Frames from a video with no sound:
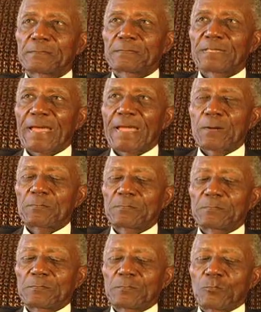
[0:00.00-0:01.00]
lamp
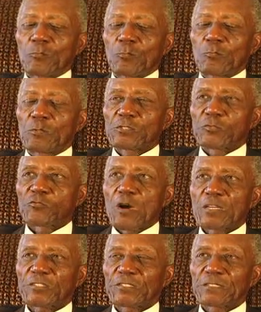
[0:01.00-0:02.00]
was a
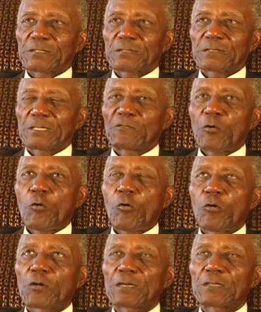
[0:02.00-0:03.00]
roster of
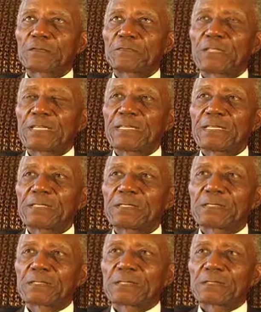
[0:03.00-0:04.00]
all of the
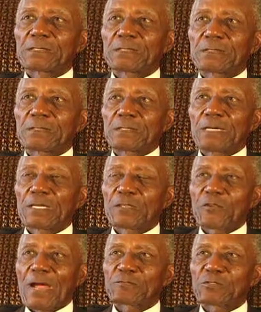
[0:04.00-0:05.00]

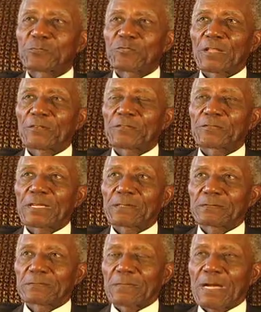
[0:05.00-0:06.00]
undergraduate brothers.
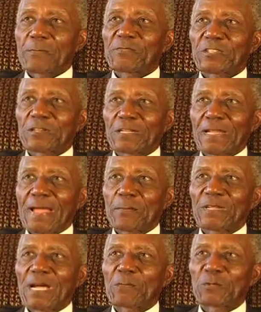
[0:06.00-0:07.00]
I'm still a
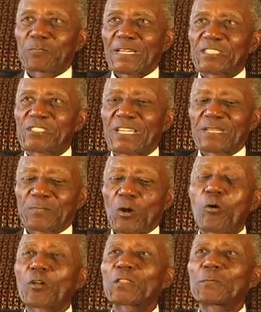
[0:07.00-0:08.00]
lamp now, I'm a pledgee.
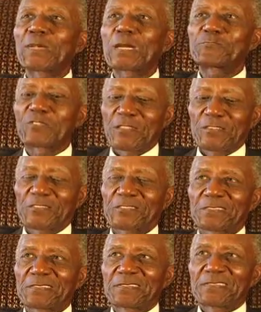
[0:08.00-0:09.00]
All of the big
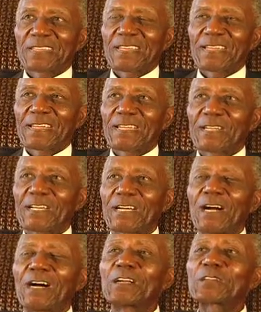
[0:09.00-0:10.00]
brothers,
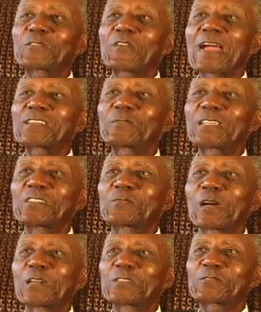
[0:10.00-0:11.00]
undergraduate as
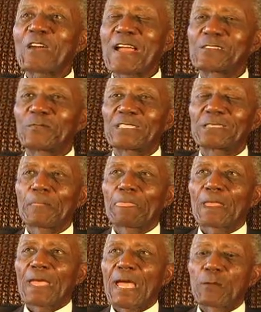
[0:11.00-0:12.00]
well as graduate.
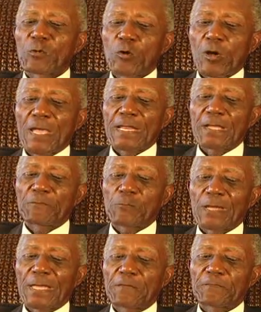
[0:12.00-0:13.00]
And
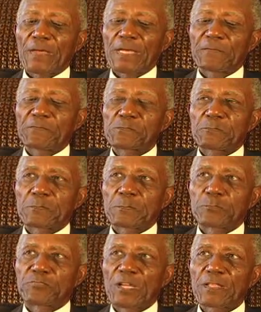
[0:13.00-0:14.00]
if a
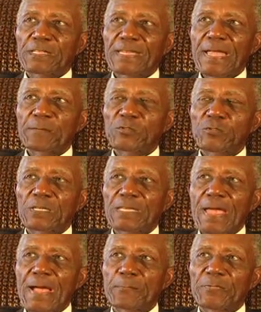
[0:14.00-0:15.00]
brother came to the
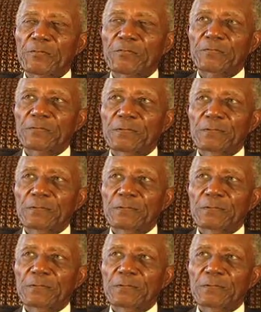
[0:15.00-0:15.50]
campus,